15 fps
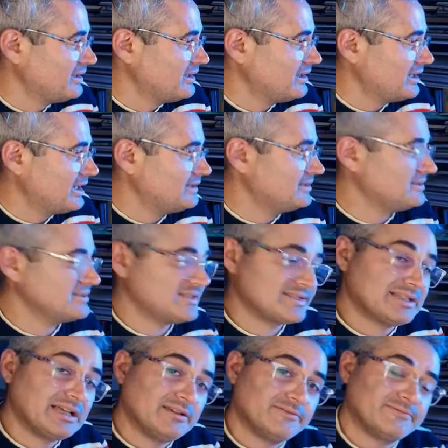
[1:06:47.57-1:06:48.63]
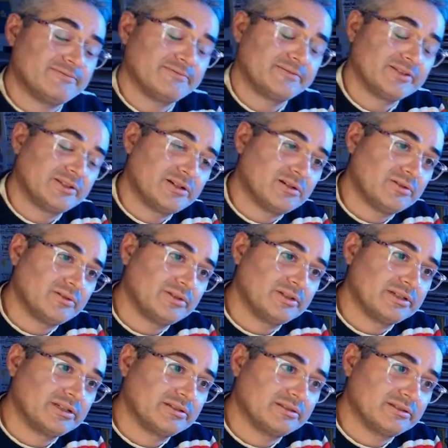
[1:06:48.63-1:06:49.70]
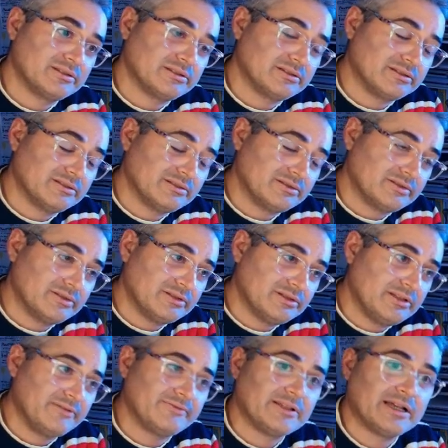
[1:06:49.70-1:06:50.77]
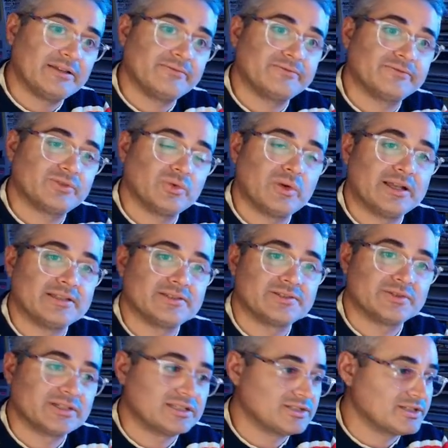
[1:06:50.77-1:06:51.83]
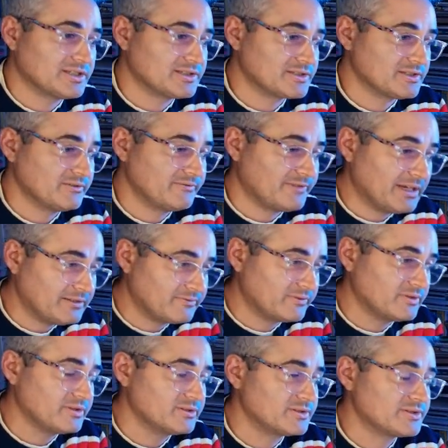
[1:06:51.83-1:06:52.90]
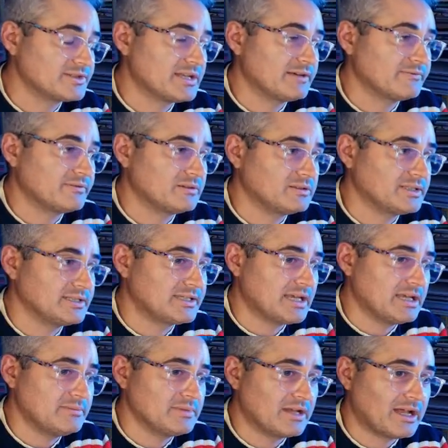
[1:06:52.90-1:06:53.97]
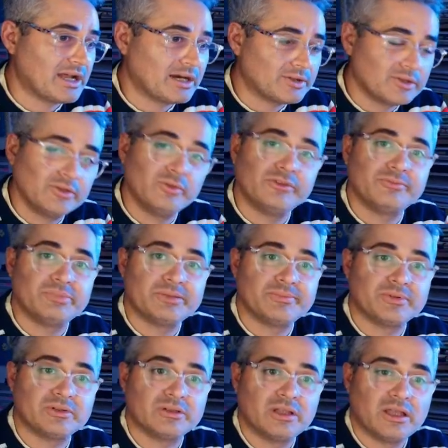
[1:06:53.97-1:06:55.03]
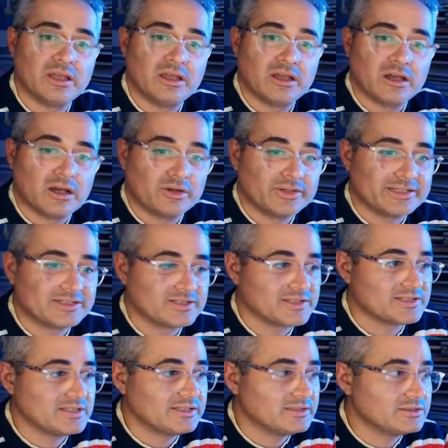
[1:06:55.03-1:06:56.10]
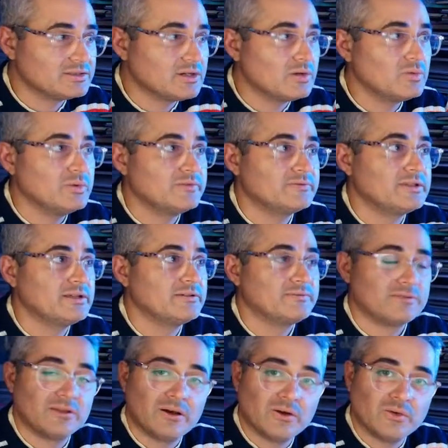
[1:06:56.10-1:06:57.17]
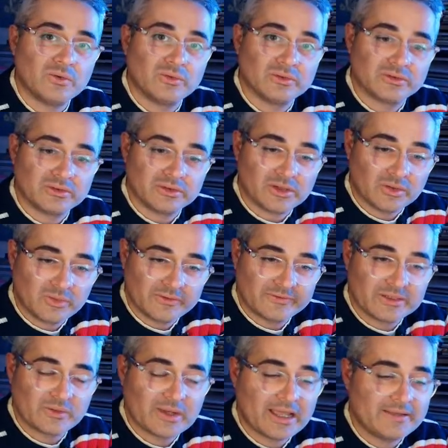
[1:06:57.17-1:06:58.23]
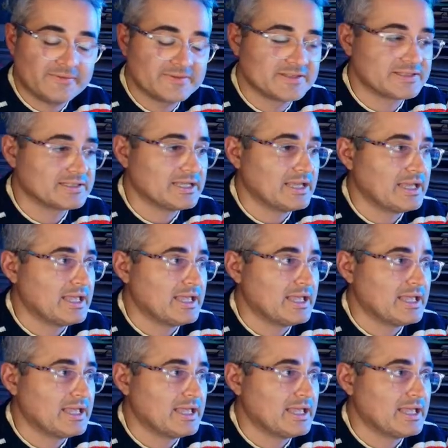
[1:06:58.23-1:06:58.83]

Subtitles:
And in this life, you know, you can live life 2 ways. You can just fight for your stuff all the time, argue with people, or you can just let it go with the flow, go with the waves.